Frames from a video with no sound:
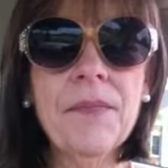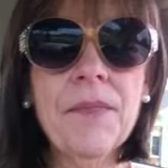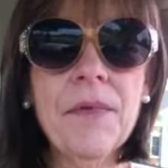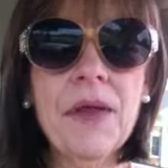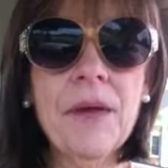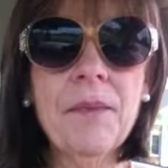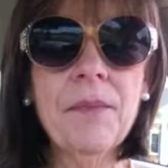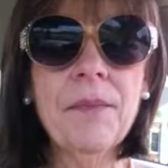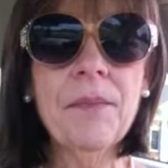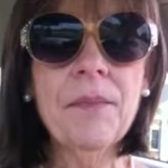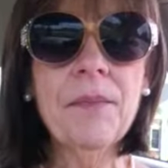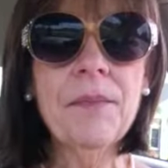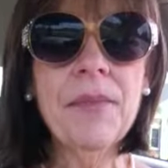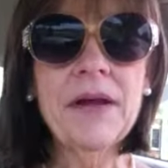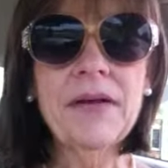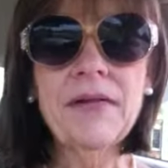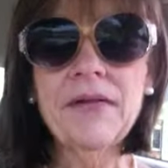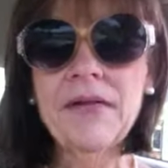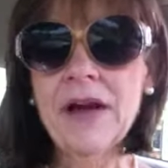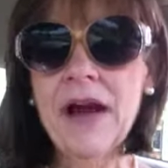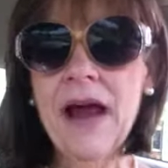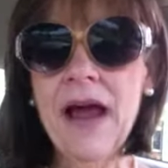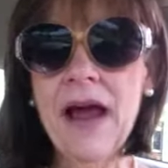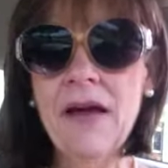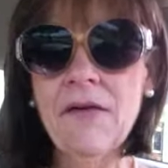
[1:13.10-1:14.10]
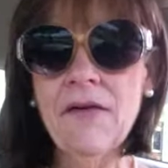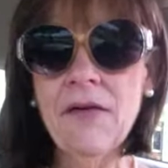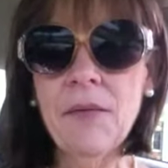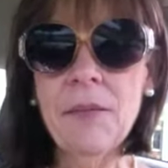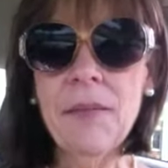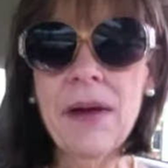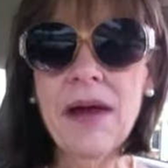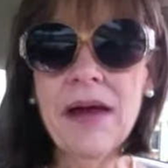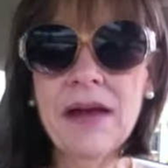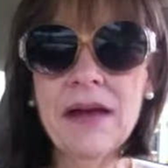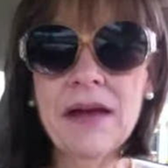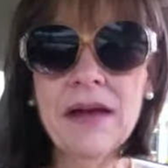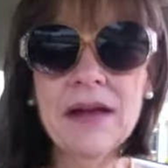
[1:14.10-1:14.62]
a piece and a half of
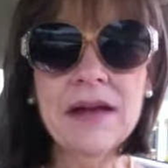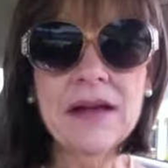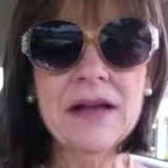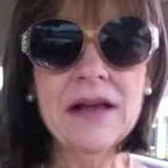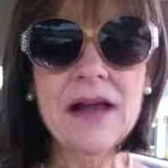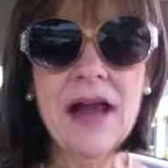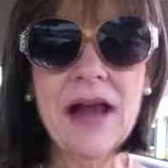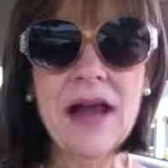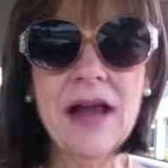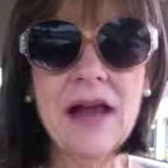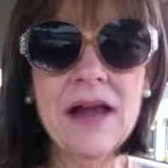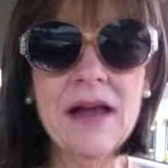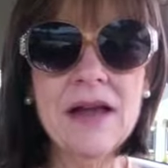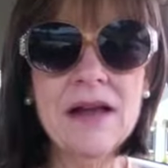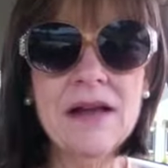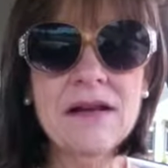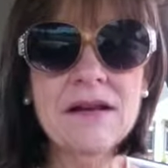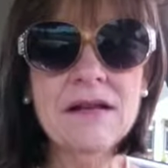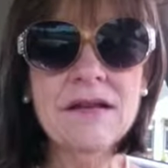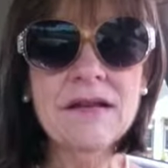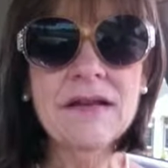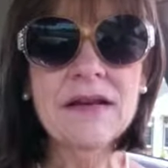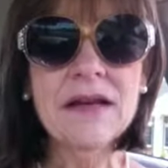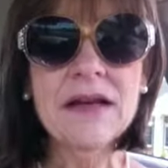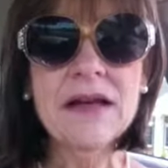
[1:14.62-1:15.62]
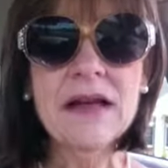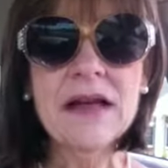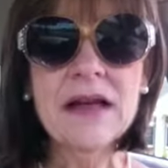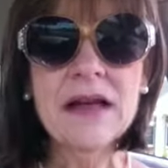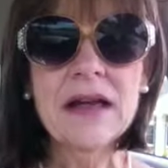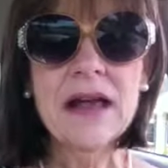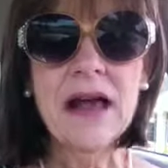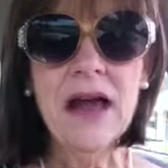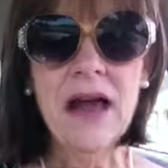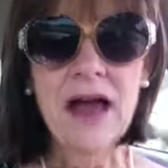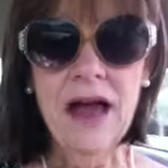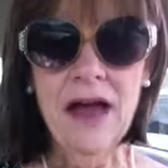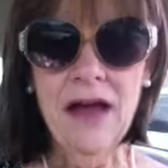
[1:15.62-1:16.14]
bacon and
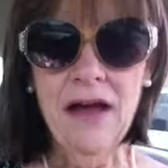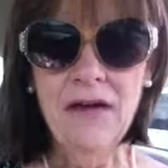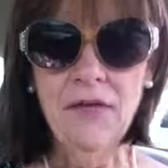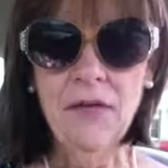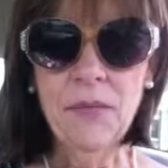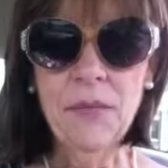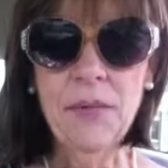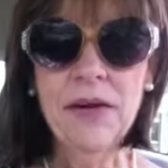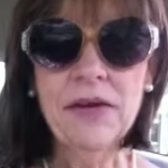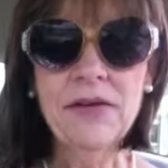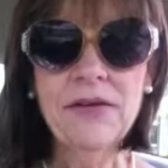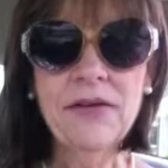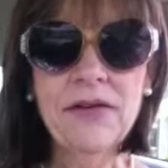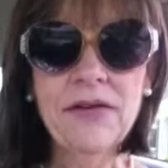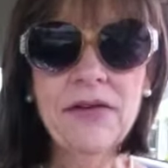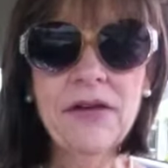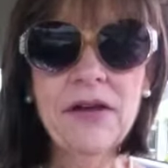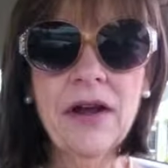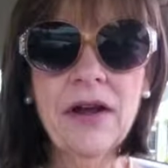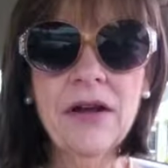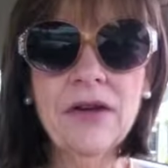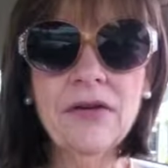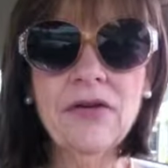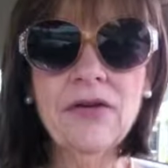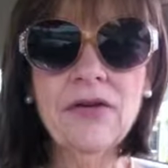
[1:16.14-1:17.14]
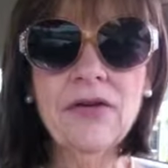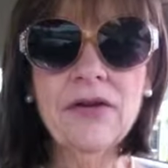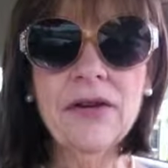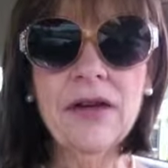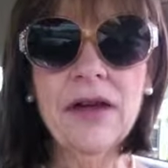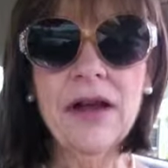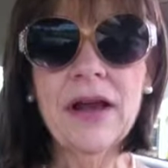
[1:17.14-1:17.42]
a half a piece of toast.